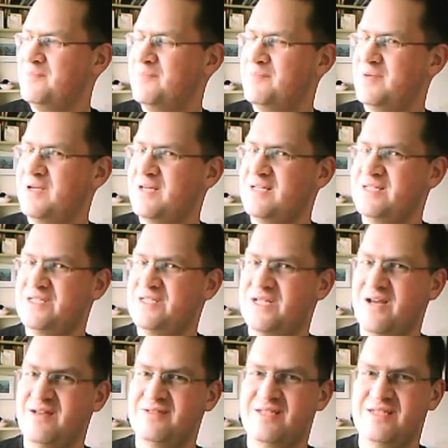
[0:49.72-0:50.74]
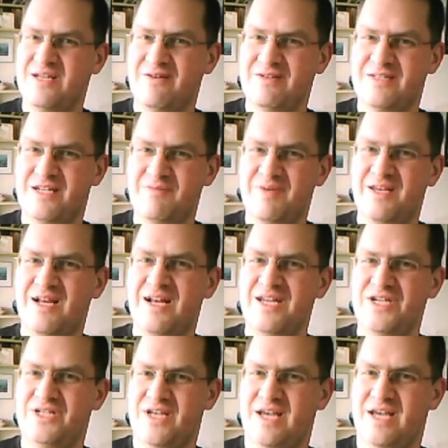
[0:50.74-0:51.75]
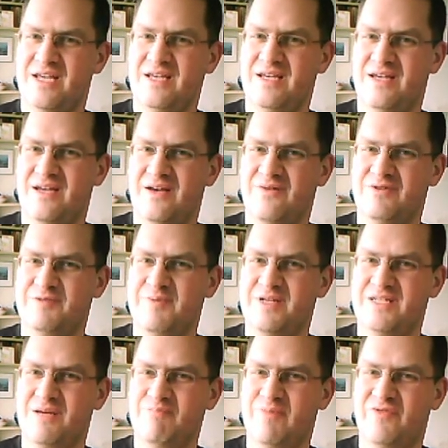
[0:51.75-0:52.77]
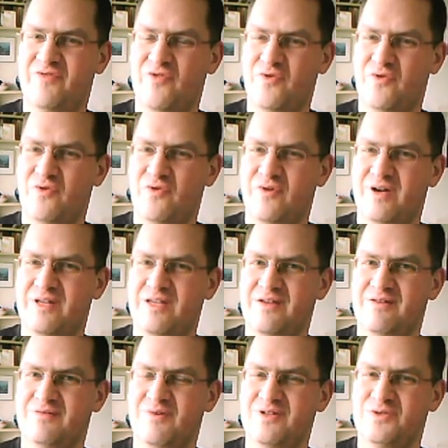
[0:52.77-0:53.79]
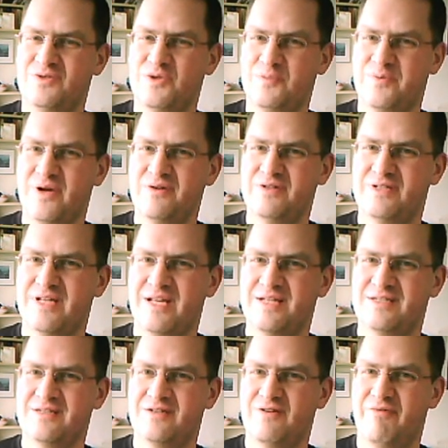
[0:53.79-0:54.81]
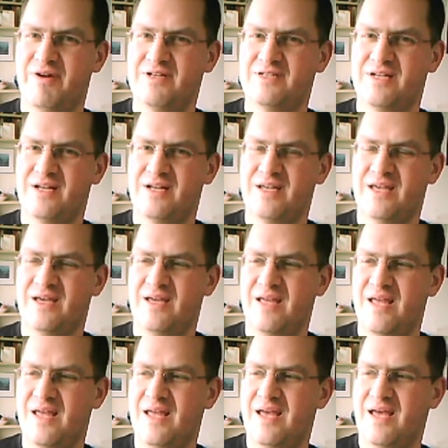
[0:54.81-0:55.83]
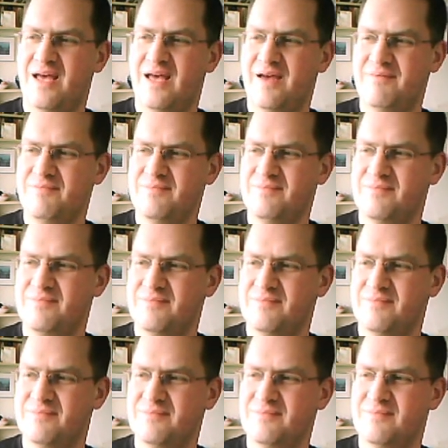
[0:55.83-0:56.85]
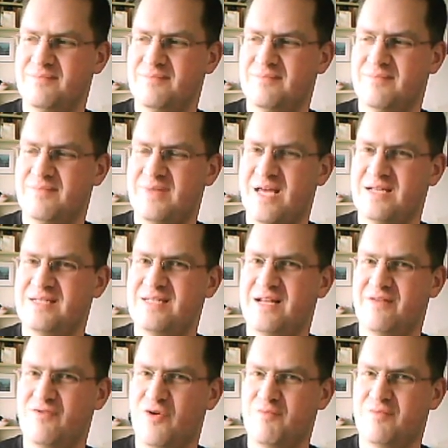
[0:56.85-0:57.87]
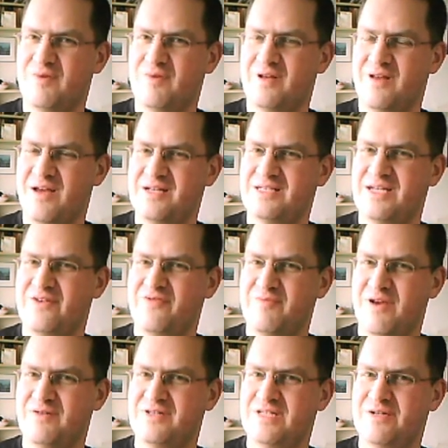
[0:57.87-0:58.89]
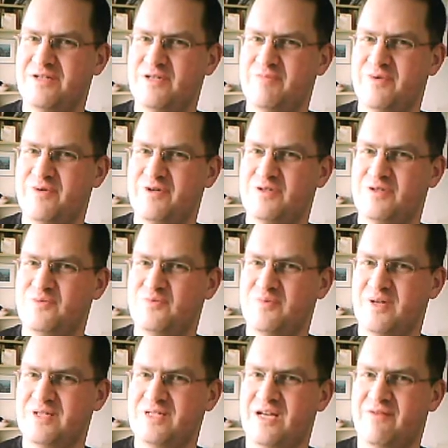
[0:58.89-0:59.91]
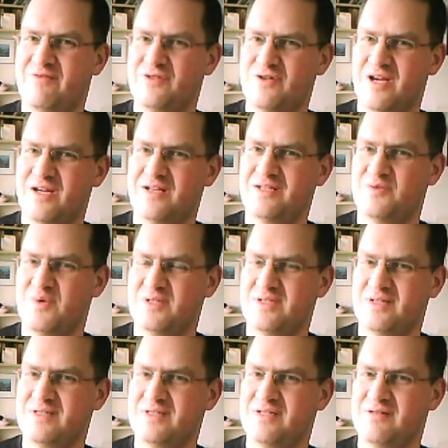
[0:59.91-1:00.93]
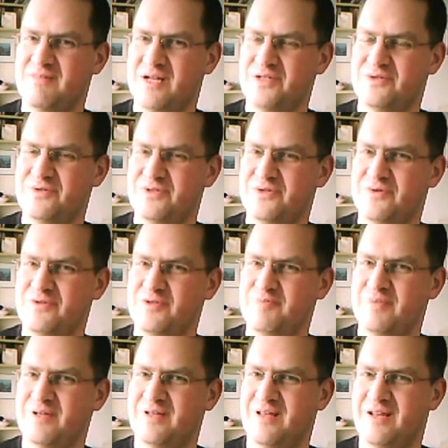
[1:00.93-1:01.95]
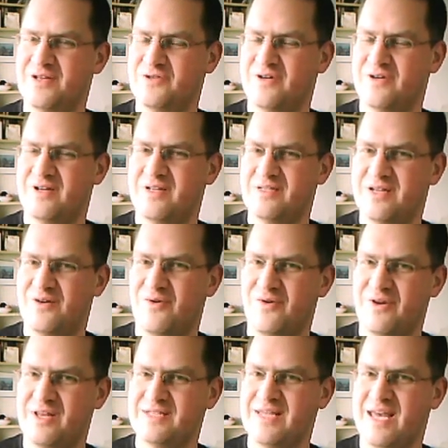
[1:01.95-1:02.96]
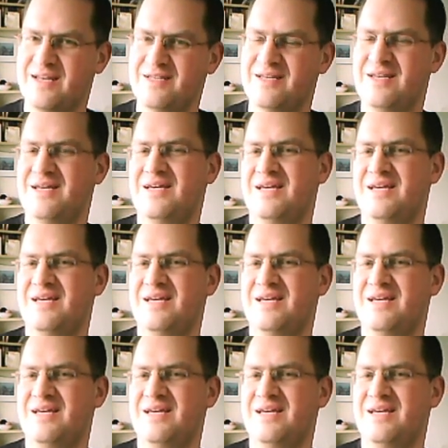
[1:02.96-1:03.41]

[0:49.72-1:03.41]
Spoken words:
Because chances are it's going to be a cliche, or it's been done before. You want to approach things originally. That said, I've got an idea for my own series of books which have dragons, wizards and magical swords, and I try and turn it all on its head.